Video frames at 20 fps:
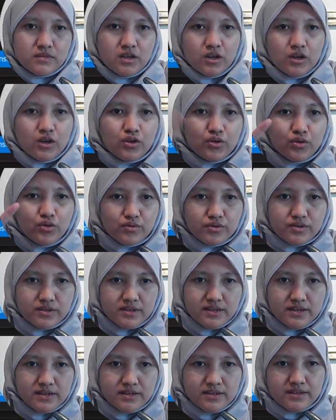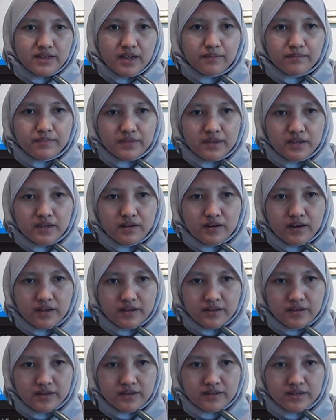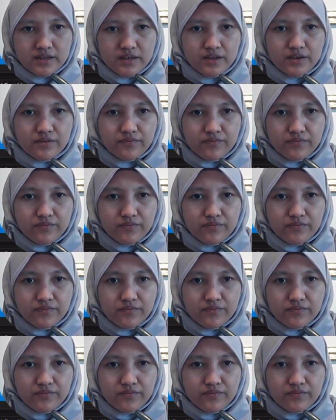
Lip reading: using something like this? If